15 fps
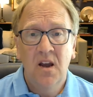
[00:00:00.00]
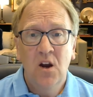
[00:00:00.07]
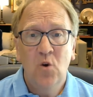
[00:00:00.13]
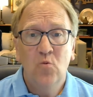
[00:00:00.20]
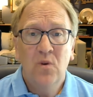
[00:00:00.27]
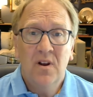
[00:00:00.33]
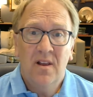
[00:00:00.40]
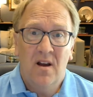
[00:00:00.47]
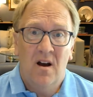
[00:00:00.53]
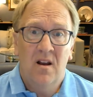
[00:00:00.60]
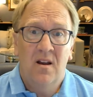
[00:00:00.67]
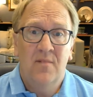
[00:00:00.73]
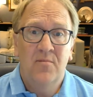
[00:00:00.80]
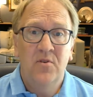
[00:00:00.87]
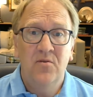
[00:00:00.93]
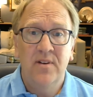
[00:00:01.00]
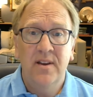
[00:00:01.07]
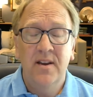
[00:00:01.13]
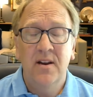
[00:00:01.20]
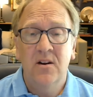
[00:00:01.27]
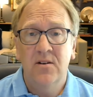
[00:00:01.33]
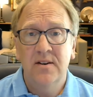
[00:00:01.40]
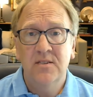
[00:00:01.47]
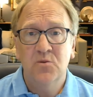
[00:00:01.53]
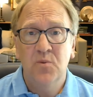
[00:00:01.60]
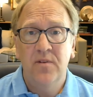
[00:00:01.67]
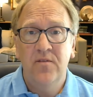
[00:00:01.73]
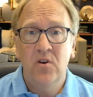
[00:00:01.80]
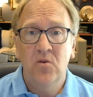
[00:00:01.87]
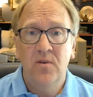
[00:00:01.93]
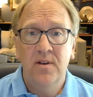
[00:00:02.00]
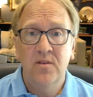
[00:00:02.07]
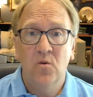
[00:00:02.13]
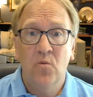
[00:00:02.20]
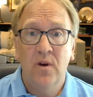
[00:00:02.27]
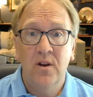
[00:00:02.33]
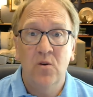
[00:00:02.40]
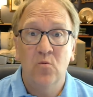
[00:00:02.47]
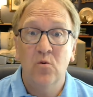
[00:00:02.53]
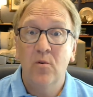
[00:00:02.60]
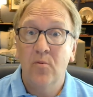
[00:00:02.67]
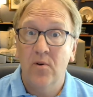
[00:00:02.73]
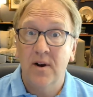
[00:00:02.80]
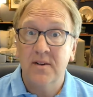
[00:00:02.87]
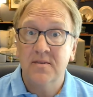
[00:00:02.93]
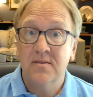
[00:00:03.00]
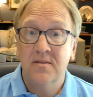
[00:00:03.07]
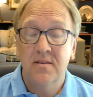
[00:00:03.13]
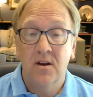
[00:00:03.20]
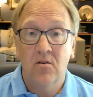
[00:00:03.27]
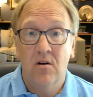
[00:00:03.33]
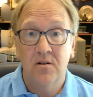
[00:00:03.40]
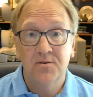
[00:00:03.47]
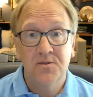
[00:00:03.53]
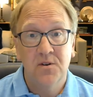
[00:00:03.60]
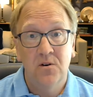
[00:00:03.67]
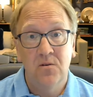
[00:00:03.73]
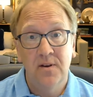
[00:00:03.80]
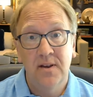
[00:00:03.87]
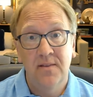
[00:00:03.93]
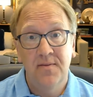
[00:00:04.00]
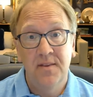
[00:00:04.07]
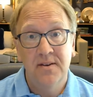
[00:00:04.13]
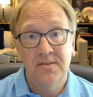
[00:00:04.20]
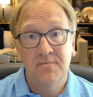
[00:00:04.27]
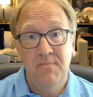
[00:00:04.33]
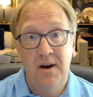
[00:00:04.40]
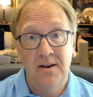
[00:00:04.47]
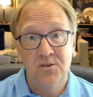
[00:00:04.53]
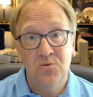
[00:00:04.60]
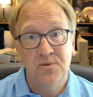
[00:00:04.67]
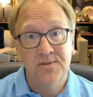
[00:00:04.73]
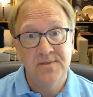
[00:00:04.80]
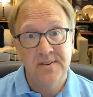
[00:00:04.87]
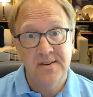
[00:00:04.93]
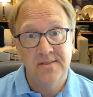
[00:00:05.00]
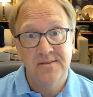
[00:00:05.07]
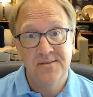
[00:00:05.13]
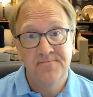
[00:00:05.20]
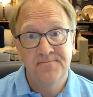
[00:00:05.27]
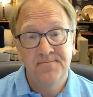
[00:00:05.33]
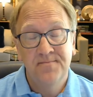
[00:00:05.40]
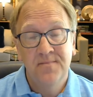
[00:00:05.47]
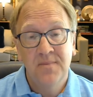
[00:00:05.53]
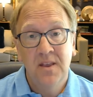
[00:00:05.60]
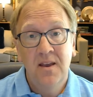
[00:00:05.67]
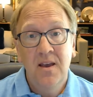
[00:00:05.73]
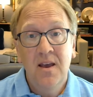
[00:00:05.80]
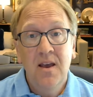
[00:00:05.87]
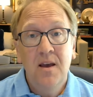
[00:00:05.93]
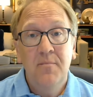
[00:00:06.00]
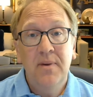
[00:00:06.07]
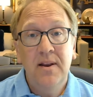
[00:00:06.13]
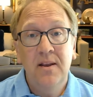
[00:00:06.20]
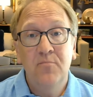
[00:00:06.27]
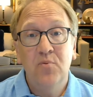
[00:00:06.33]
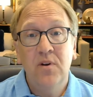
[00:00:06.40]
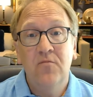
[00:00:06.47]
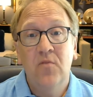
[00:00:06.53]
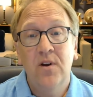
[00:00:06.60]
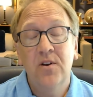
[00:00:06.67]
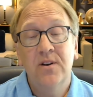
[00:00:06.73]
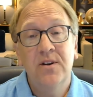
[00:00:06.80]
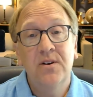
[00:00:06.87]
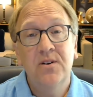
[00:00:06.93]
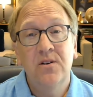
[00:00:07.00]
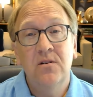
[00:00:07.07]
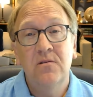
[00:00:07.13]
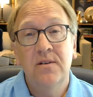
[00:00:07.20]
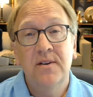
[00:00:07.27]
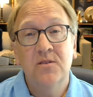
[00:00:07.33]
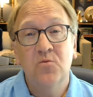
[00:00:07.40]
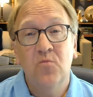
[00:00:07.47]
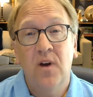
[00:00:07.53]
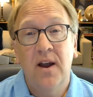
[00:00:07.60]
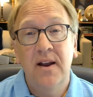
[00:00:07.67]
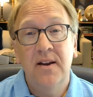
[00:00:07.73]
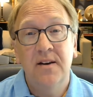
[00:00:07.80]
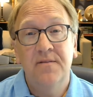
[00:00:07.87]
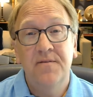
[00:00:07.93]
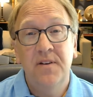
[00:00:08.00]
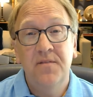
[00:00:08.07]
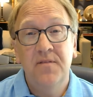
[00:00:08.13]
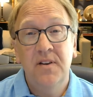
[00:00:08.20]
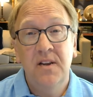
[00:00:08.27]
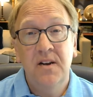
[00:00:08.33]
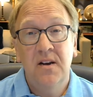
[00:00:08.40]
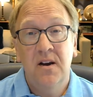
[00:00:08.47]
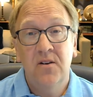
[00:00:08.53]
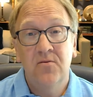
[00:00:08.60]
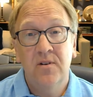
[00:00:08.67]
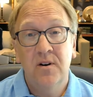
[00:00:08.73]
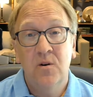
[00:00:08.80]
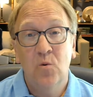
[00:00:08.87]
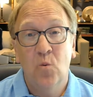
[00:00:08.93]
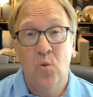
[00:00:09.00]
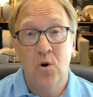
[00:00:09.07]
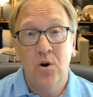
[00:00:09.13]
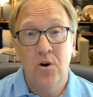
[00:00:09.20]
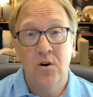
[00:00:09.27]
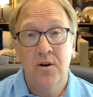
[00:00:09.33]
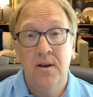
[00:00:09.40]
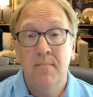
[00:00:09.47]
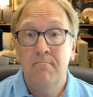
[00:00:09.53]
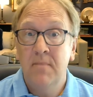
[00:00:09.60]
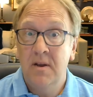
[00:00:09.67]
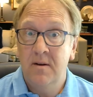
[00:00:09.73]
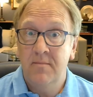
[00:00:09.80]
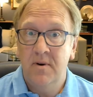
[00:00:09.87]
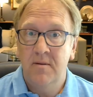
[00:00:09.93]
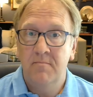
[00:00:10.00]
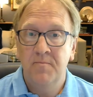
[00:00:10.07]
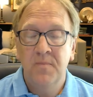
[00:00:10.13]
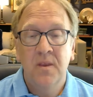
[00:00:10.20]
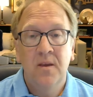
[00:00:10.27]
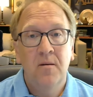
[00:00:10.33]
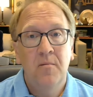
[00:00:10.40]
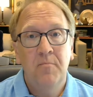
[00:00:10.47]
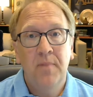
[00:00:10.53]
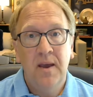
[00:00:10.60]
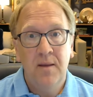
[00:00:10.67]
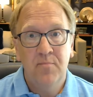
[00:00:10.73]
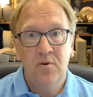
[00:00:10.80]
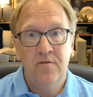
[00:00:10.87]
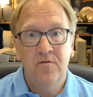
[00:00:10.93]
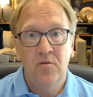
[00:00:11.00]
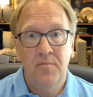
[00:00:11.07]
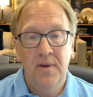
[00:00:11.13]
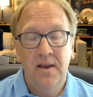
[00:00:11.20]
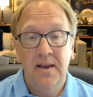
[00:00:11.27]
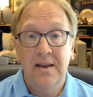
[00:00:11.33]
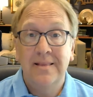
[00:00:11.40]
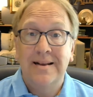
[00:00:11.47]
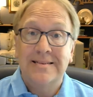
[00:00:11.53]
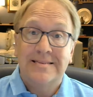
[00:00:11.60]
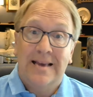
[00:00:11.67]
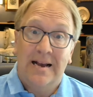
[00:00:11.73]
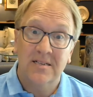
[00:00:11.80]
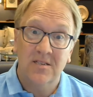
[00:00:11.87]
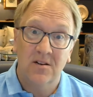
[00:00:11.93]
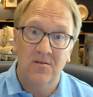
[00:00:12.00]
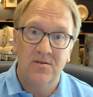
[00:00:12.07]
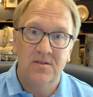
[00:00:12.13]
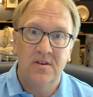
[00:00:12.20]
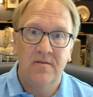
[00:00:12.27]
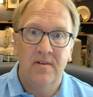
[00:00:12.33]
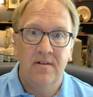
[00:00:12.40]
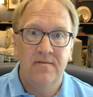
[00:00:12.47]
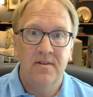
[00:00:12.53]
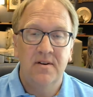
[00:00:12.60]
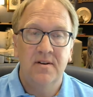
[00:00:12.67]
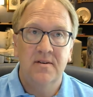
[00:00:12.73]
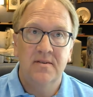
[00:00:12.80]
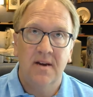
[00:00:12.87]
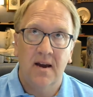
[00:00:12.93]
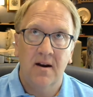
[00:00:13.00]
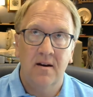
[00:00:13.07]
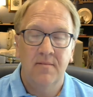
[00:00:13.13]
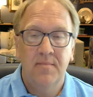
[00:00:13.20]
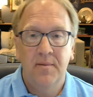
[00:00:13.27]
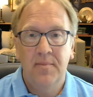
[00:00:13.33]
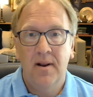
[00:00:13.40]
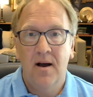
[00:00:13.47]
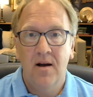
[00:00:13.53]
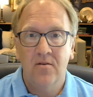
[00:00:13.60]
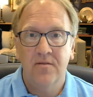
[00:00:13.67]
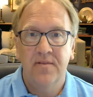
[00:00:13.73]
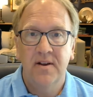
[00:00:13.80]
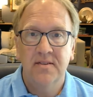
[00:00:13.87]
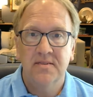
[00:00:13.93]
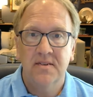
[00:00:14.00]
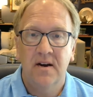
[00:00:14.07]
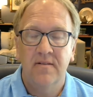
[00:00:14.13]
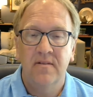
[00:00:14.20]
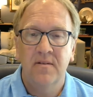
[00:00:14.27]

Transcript: really all I'm doing here is reviewing the written rubrics that are also in this Module 6. But in brief, what you're going to do is write a 1,500 word minimum paper for me, and that's exclusive of the title and bibliography and stuff.